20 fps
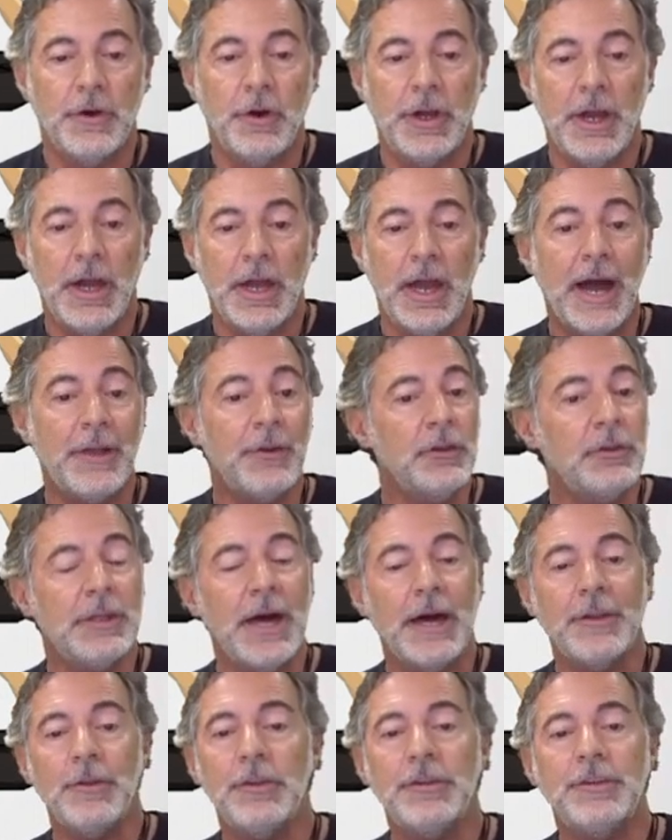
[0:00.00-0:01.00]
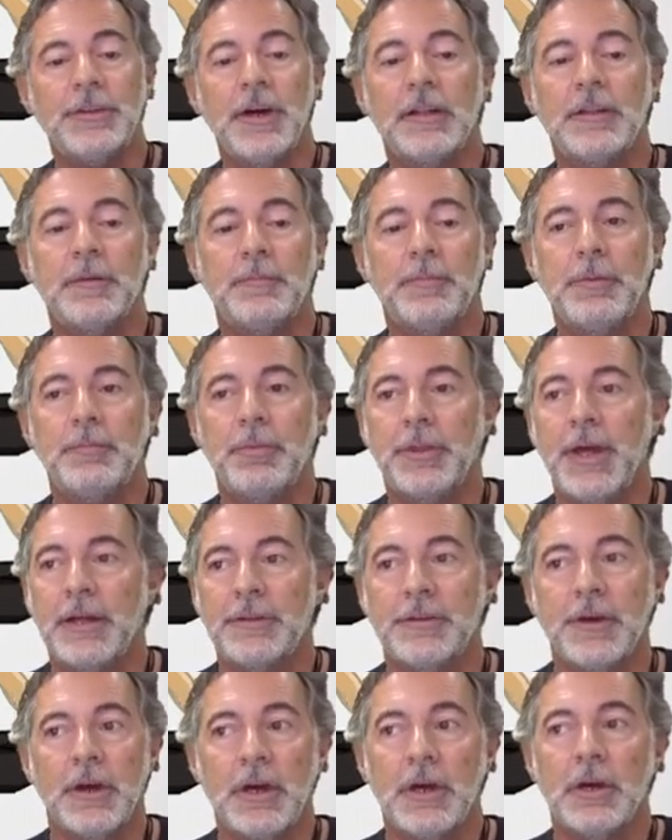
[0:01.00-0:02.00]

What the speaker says: Okay, I don't tell the people that